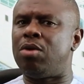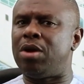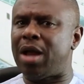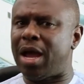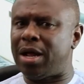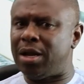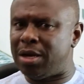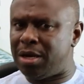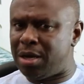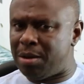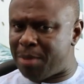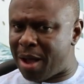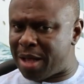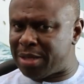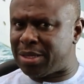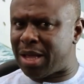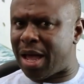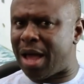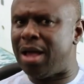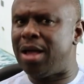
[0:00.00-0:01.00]

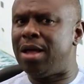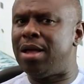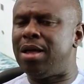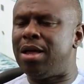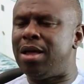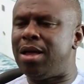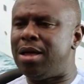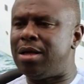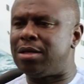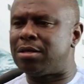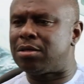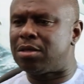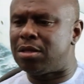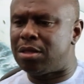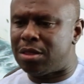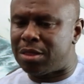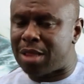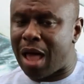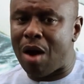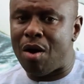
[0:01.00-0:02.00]
NIMASA is
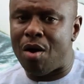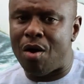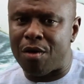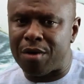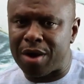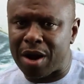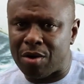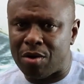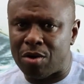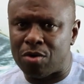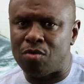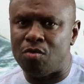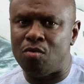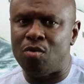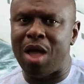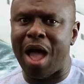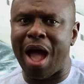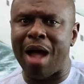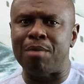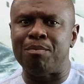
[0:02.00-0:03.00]
now on record.
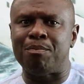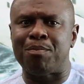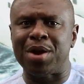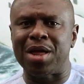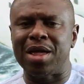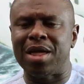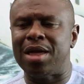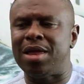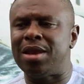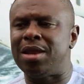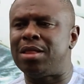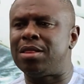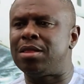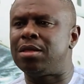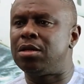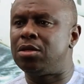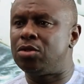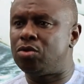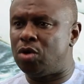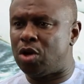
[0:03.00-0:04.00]
We are bringing in
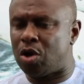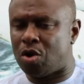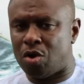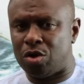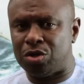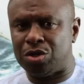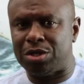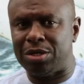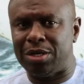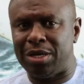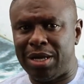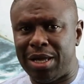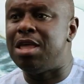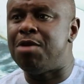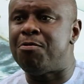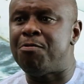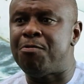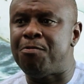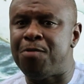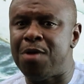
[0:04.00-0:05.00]
to the country
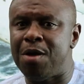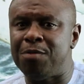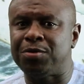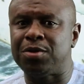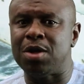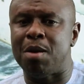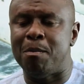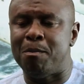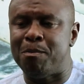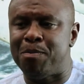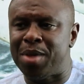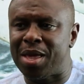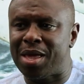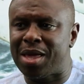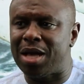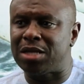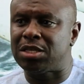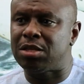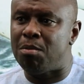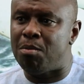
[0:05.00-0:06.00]
the 5th
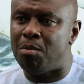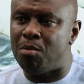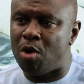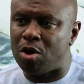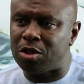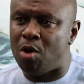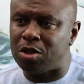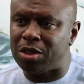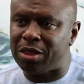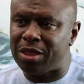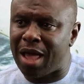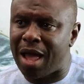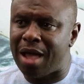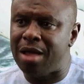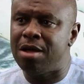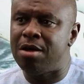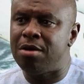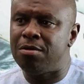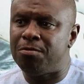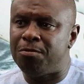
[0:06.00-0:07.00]
biggest modular
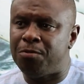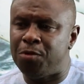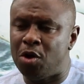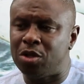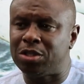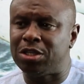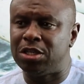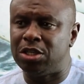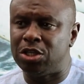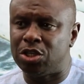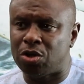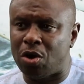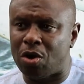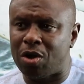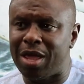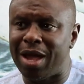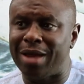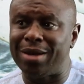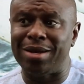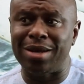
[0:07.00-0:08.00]
floating
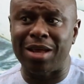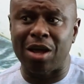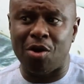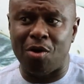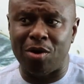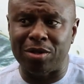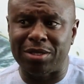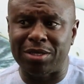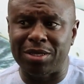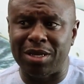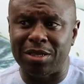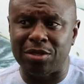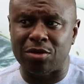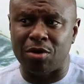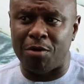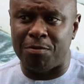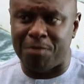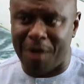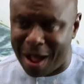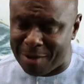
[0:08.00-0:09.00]
dockyard in the continent
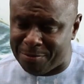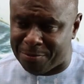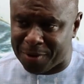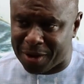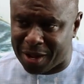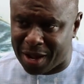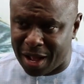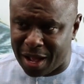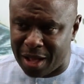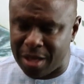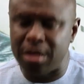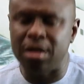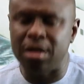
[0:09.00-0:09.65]
of Africa.